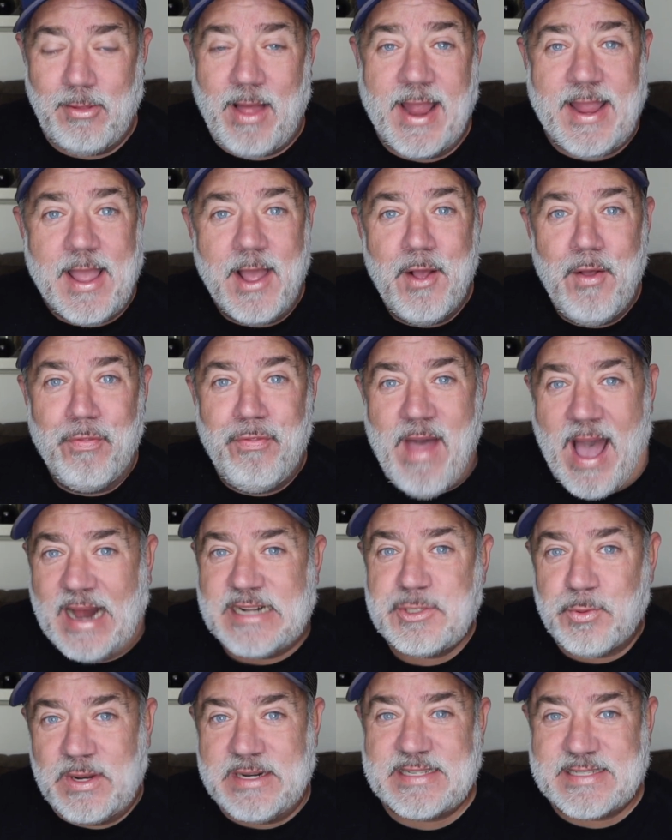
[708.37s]
Like
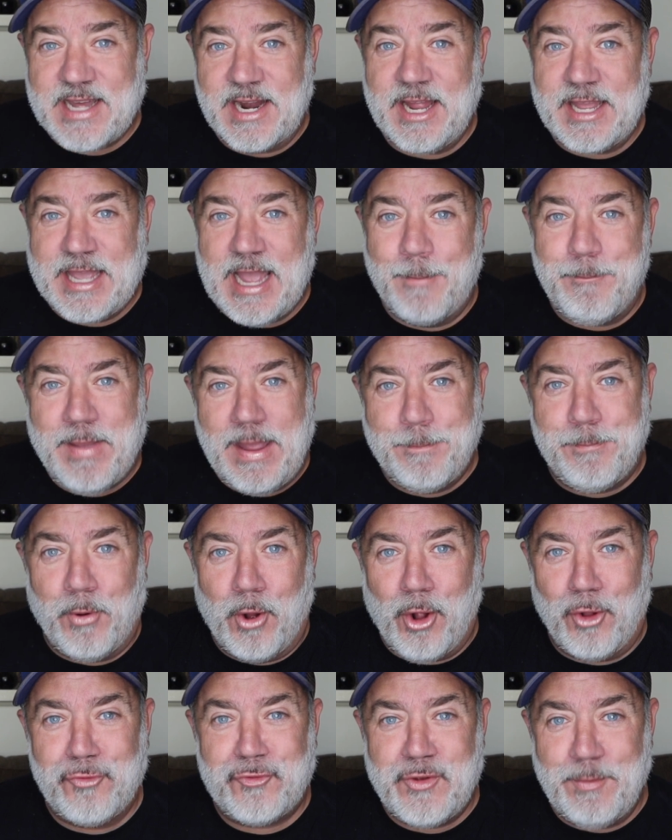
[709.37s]
that's what's gonna get
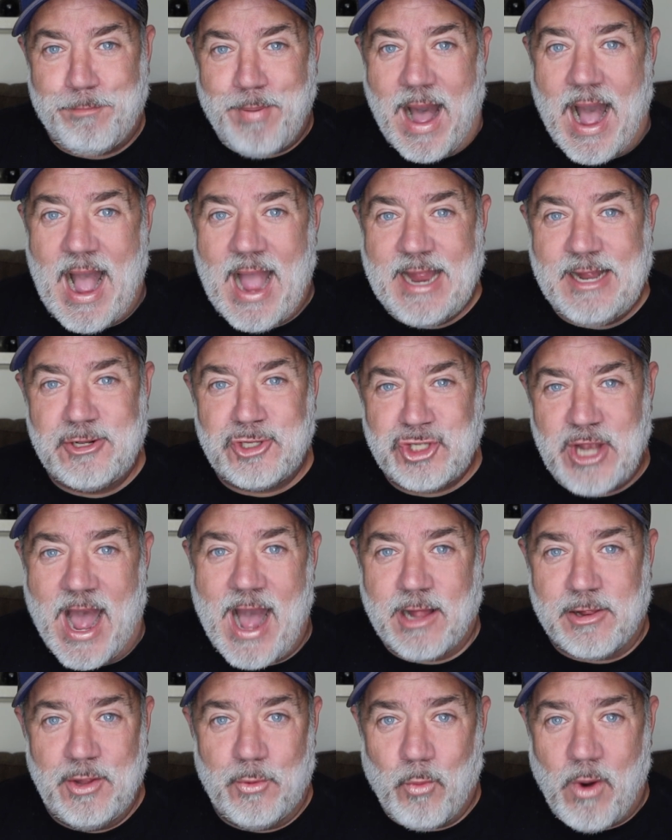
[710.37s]
people to buy
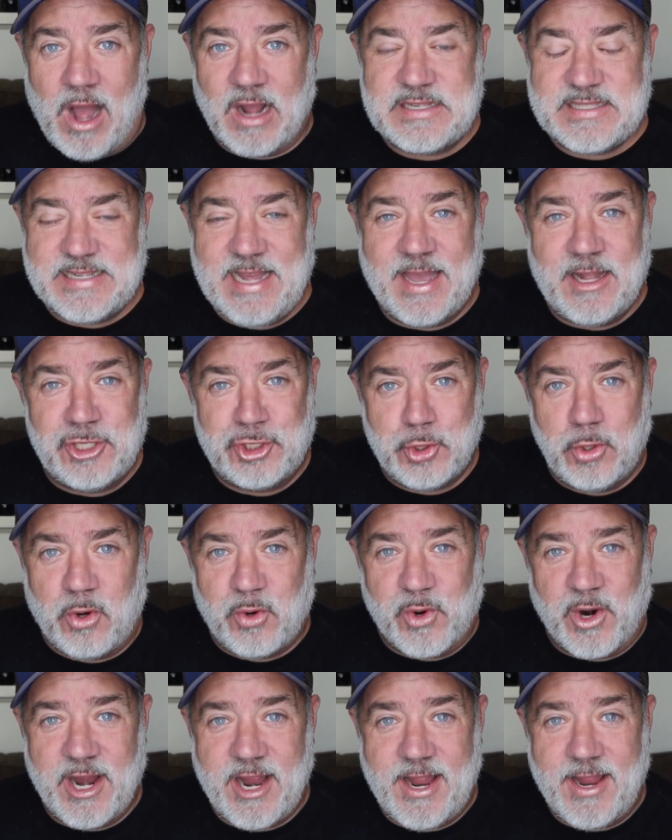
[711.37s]
Jaclyn Roxanne
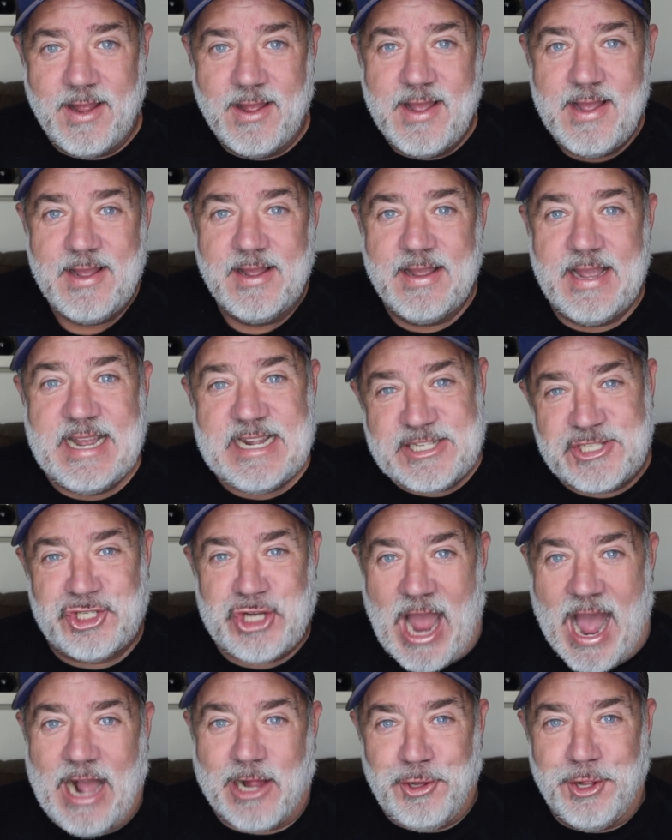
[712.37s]
jewelry is
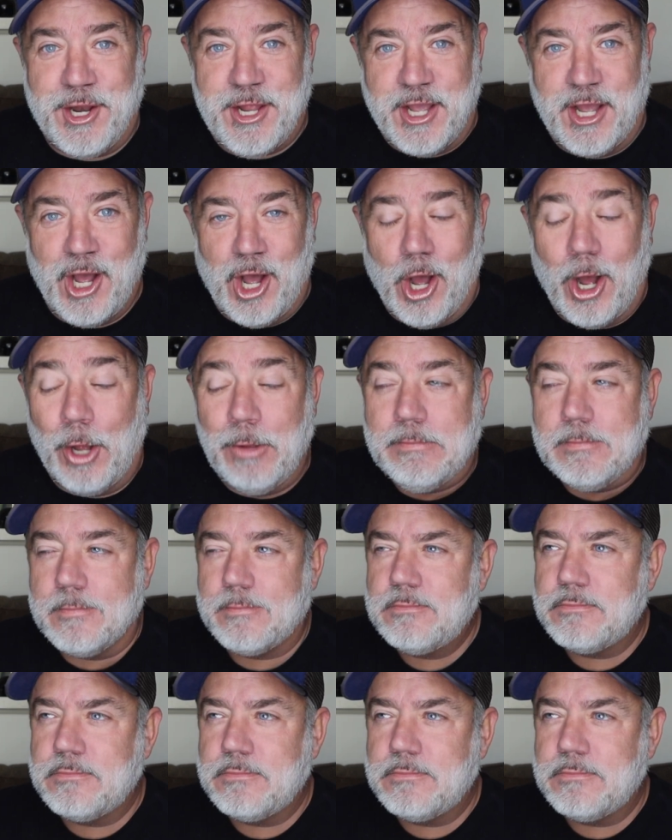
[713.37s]
Jaclyn Hill.